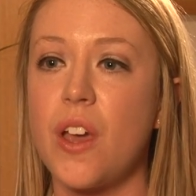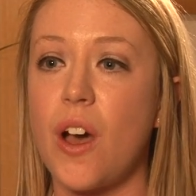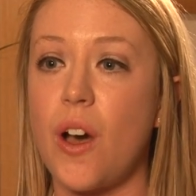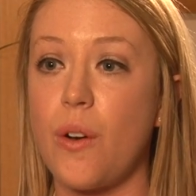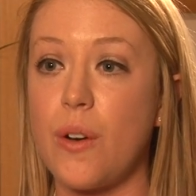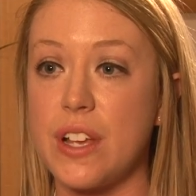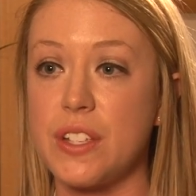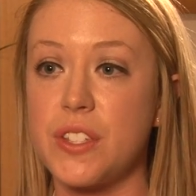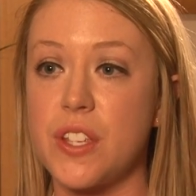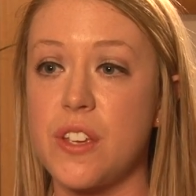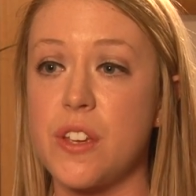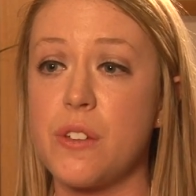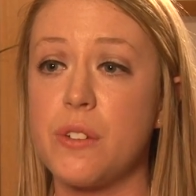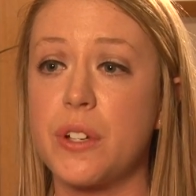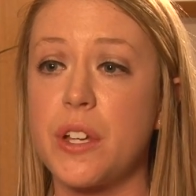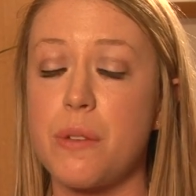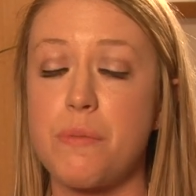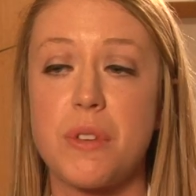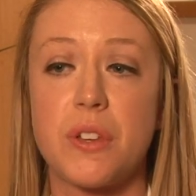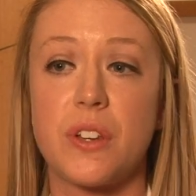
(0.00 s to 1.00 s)
OSU
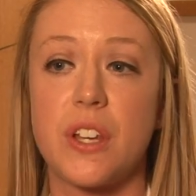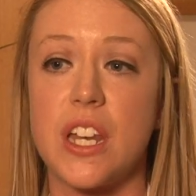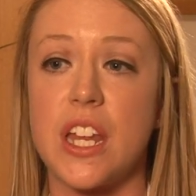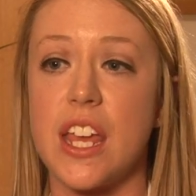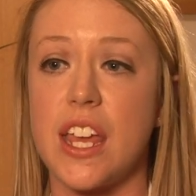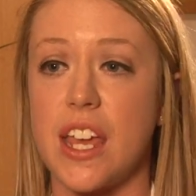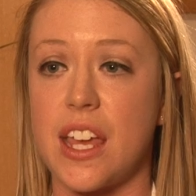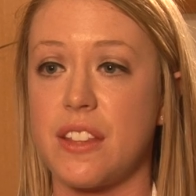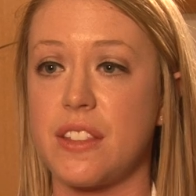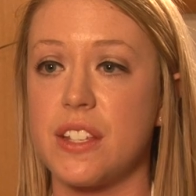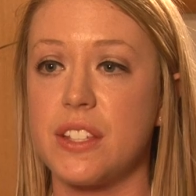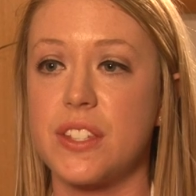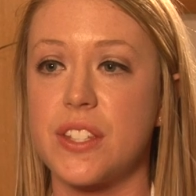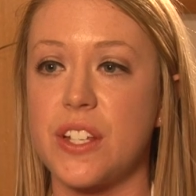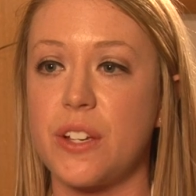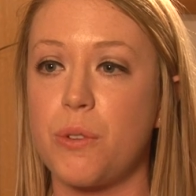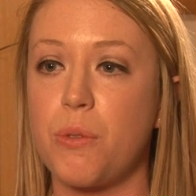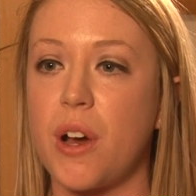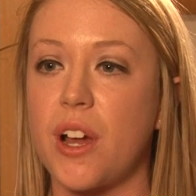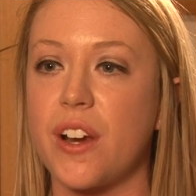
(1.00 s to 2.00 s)
community and the
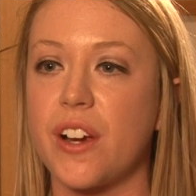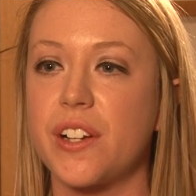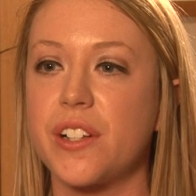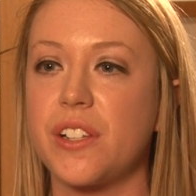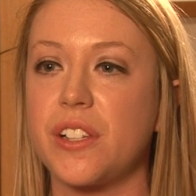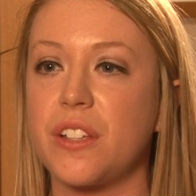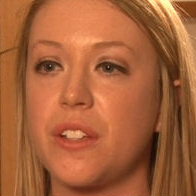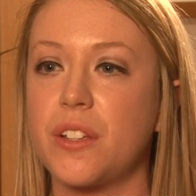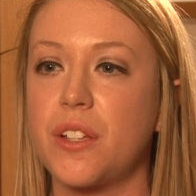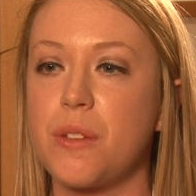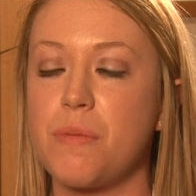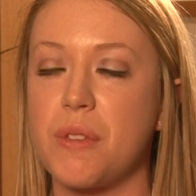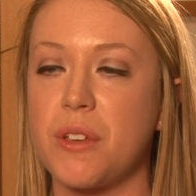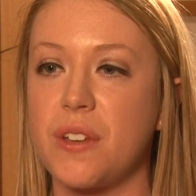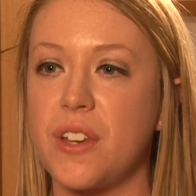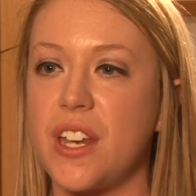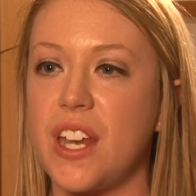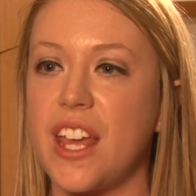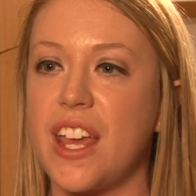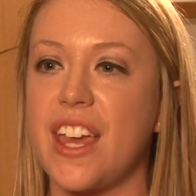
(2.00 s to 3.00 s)
Stillwater
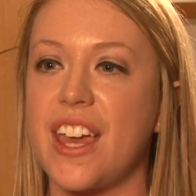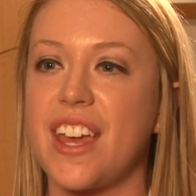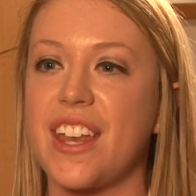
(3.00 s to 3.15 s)
community.